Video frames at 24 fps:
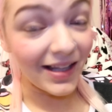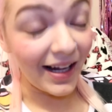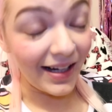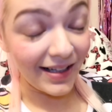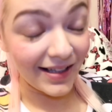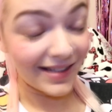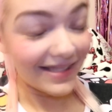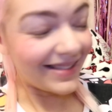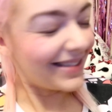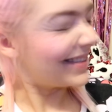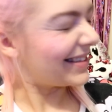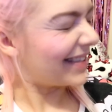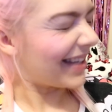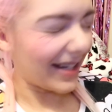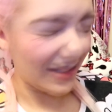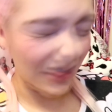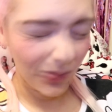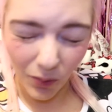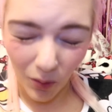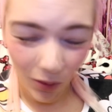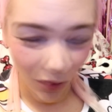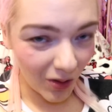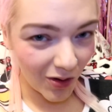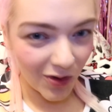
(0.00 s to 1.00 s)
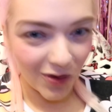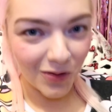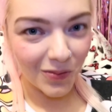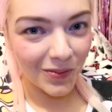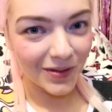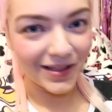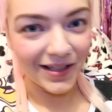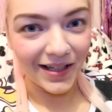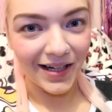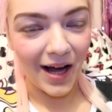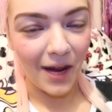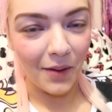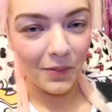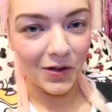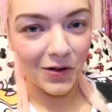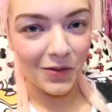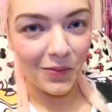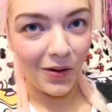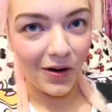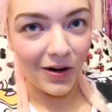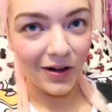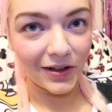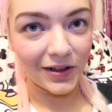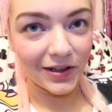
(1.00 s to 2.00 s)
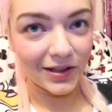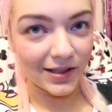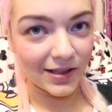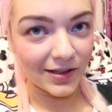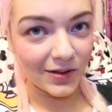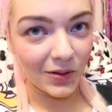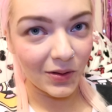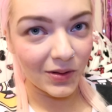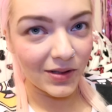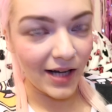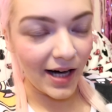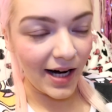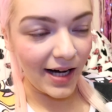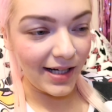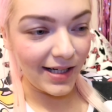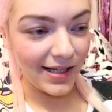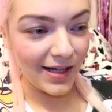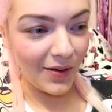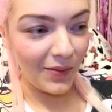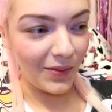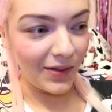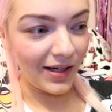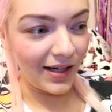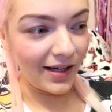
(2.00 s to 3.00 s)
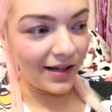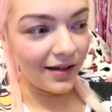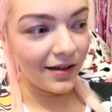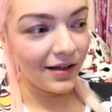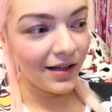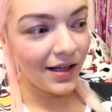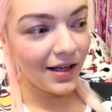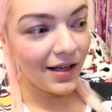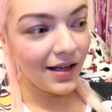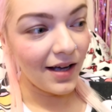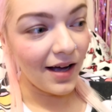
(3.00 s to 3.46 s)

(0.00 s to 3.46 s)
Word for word: That's 100% happening tomorrow because it's all tidy down here.